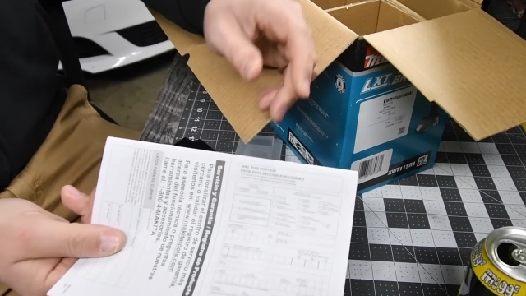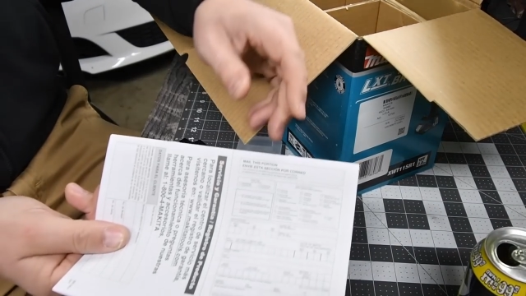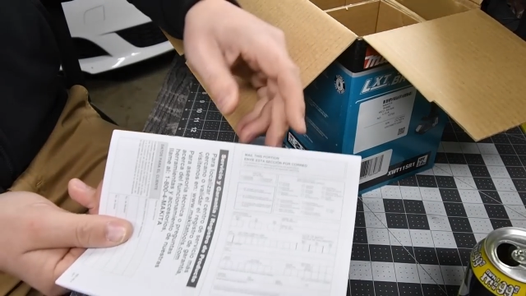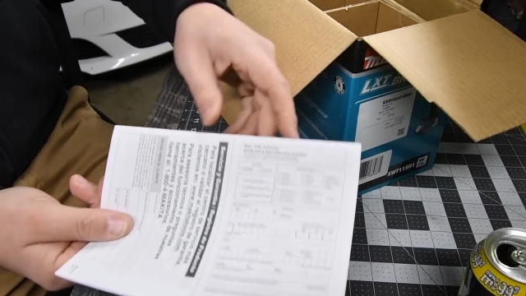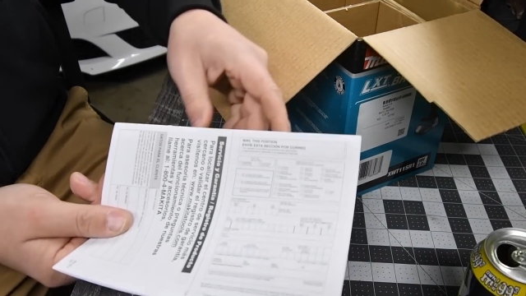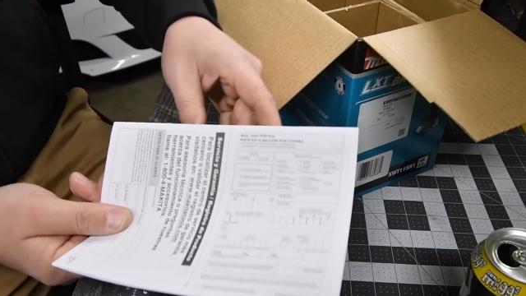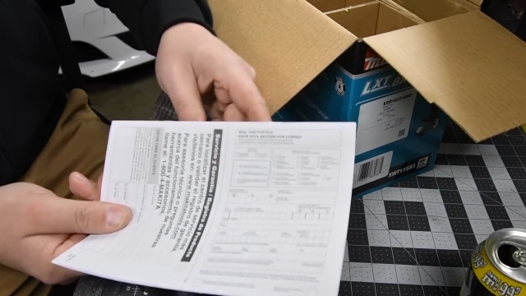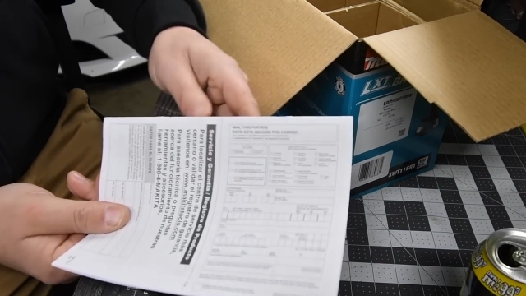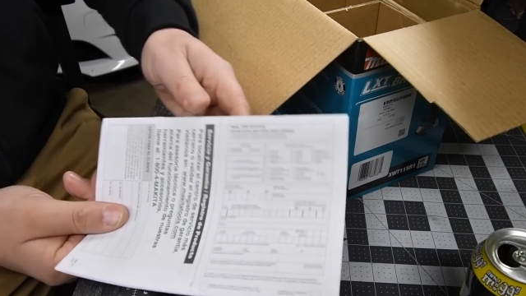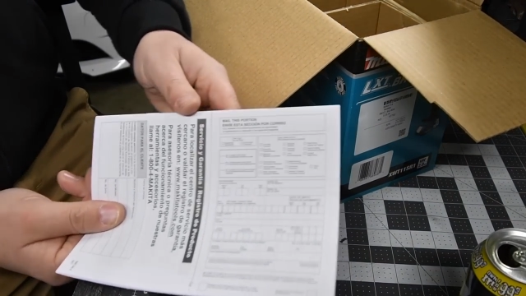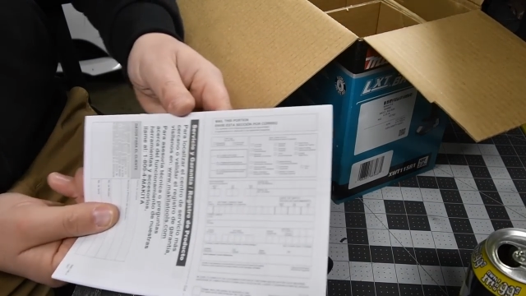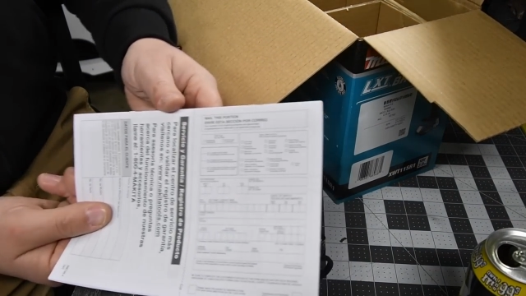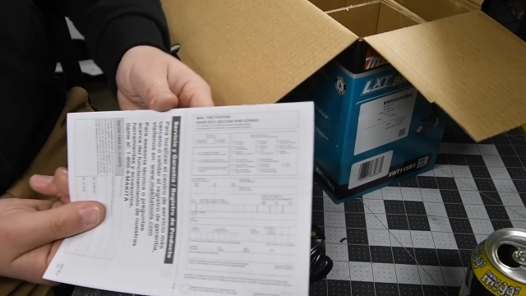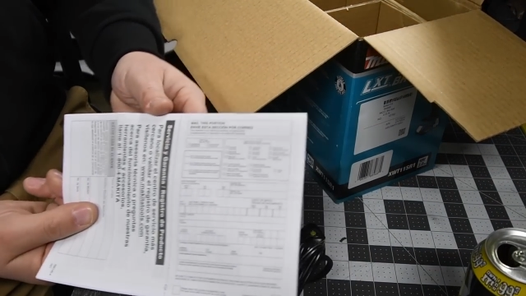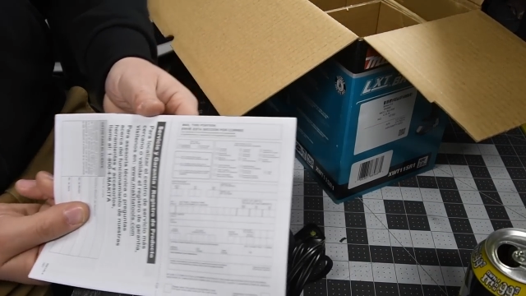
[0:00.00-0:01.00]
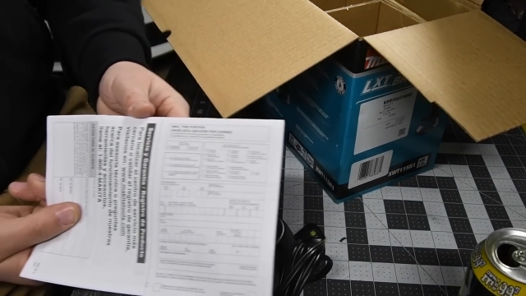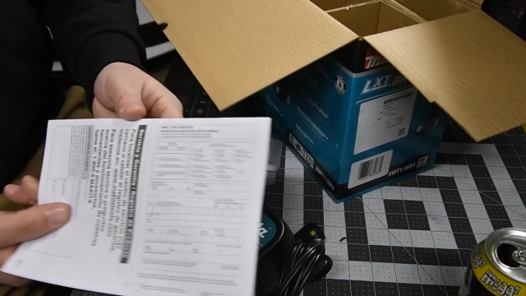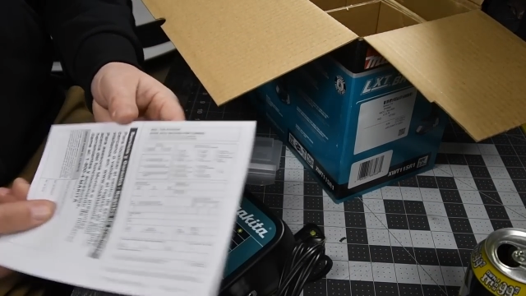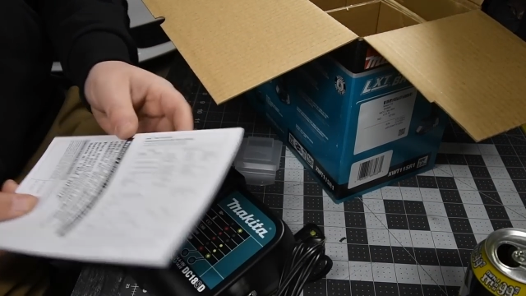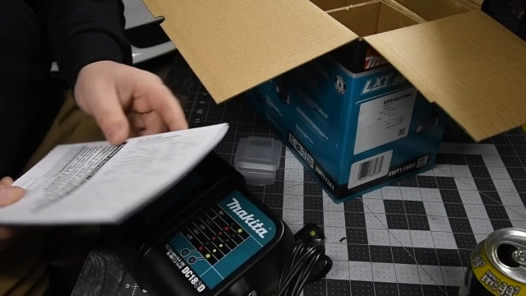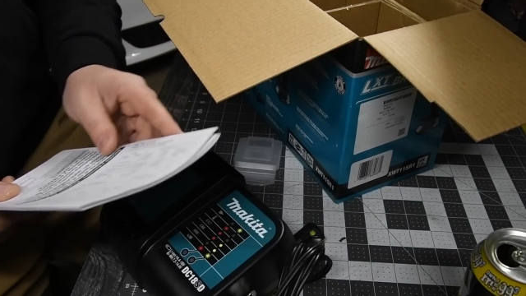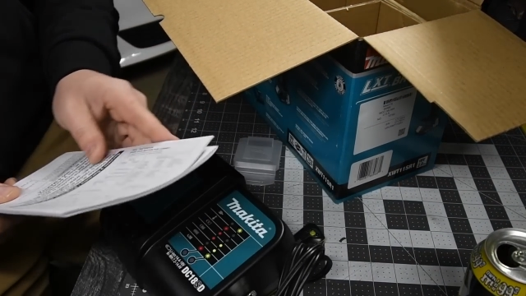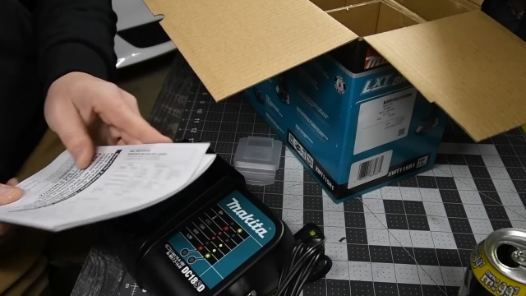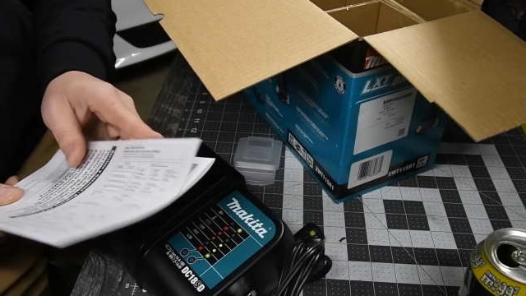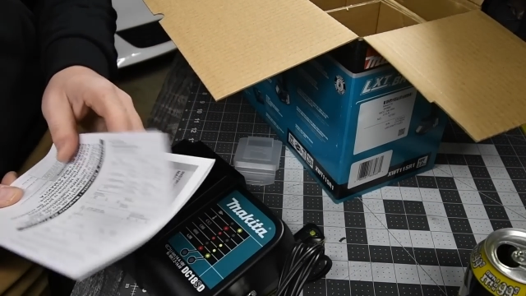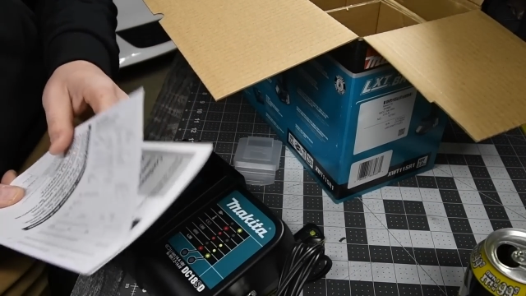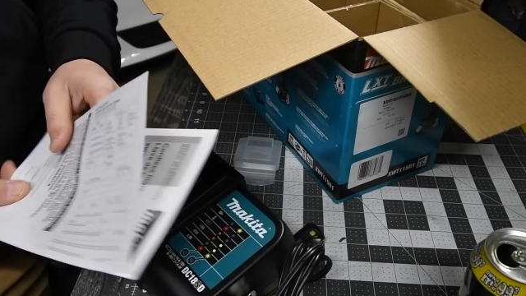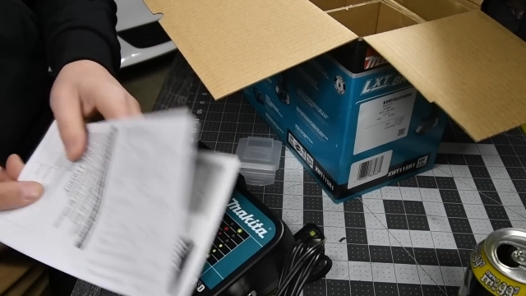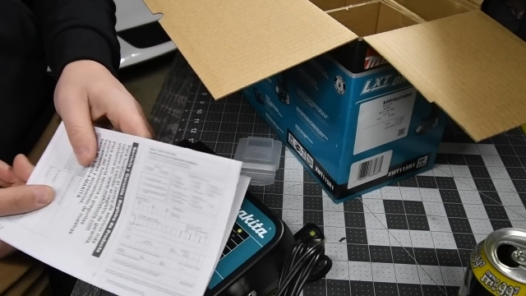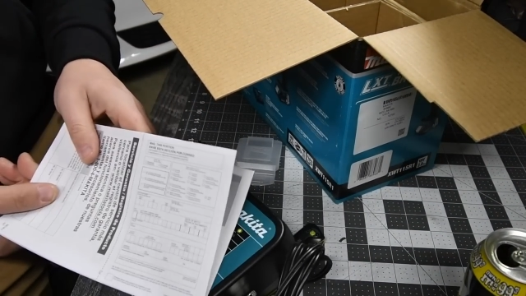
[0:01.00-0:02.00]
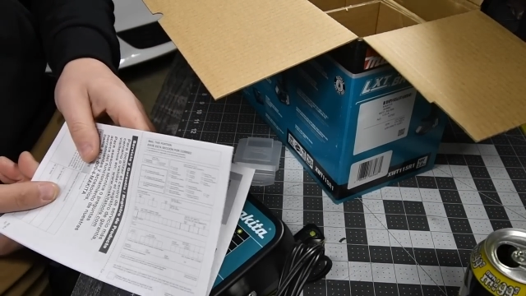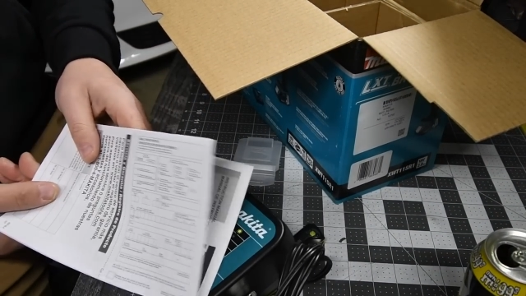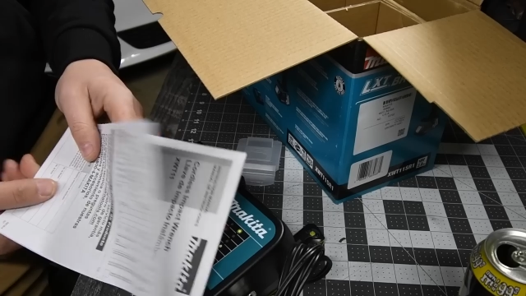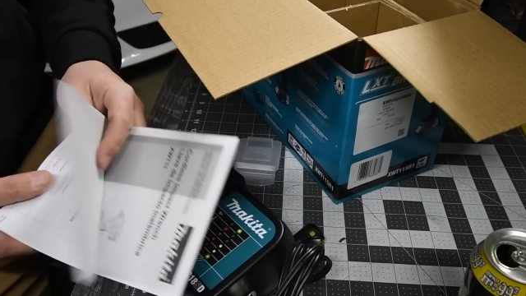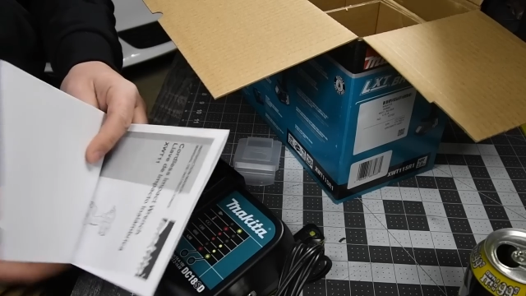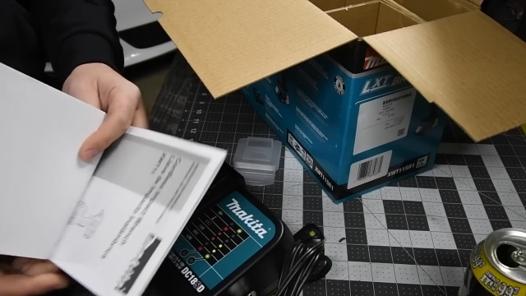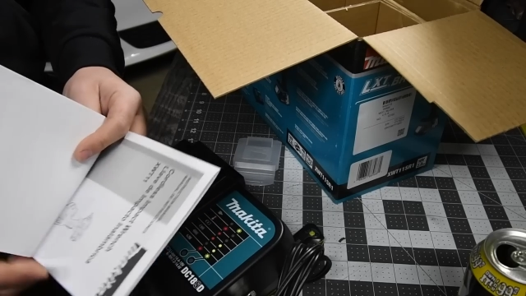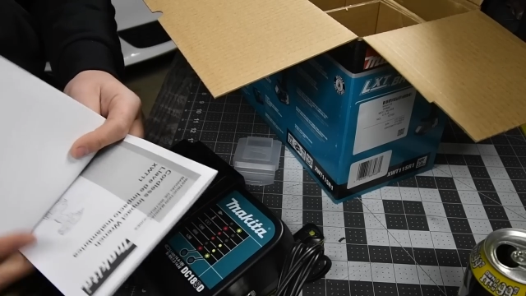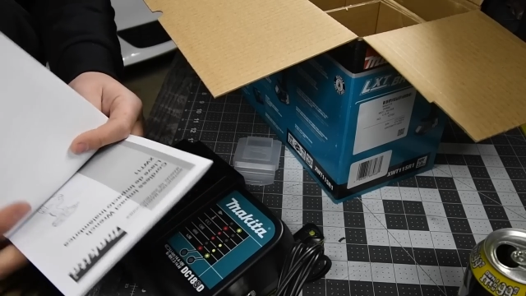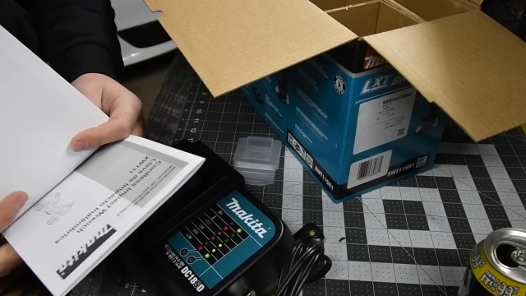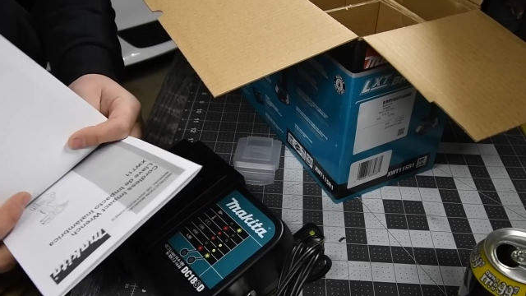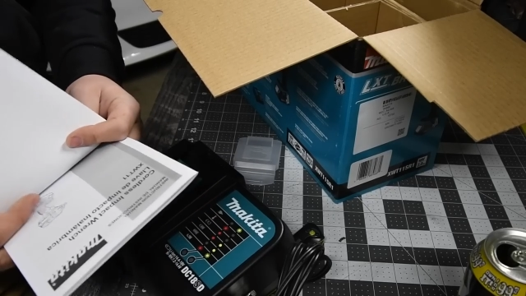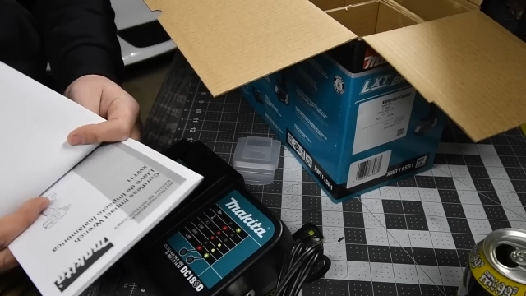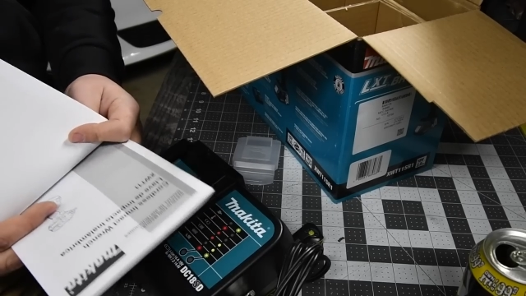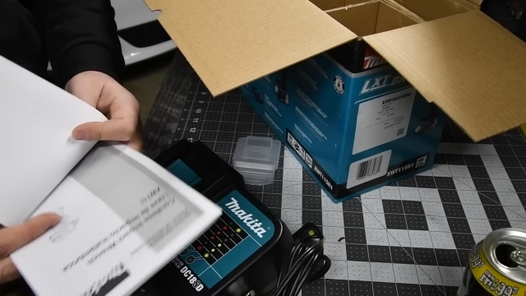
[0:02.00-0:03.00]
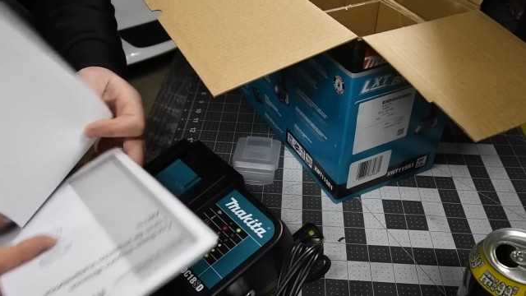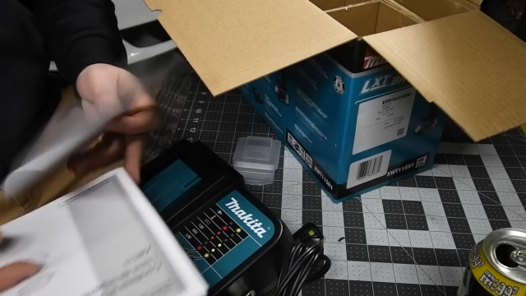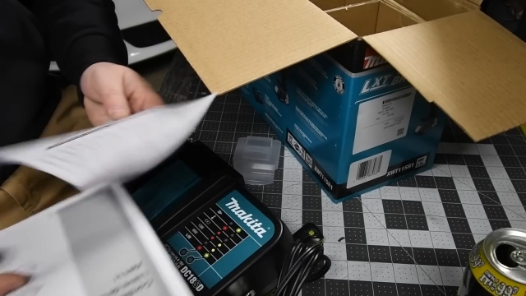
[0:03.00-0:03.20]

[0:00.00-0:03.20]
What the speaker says: [unreadable: no face in view]